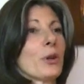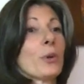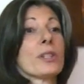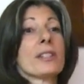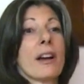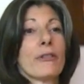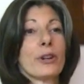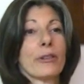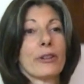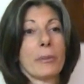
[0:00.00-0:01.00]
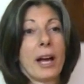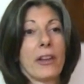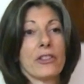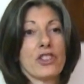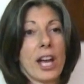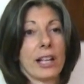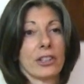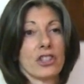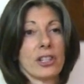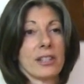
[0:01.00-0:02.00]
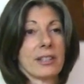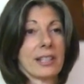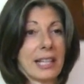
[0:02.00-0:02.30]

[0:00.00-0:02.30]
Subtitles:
who are suffering from health challenges